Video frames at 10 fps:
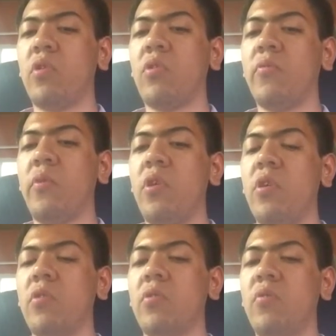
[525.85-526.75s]

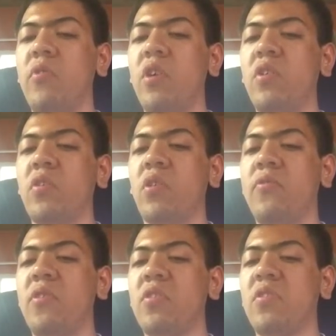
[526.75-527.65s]

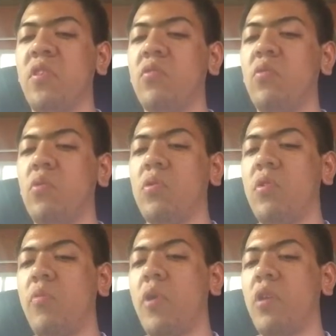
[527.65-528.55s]
confessing to
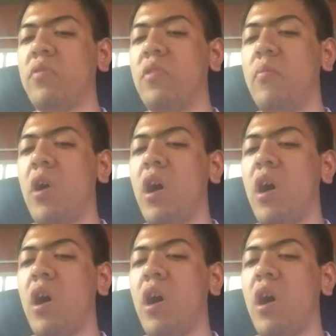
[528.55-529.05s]
it about the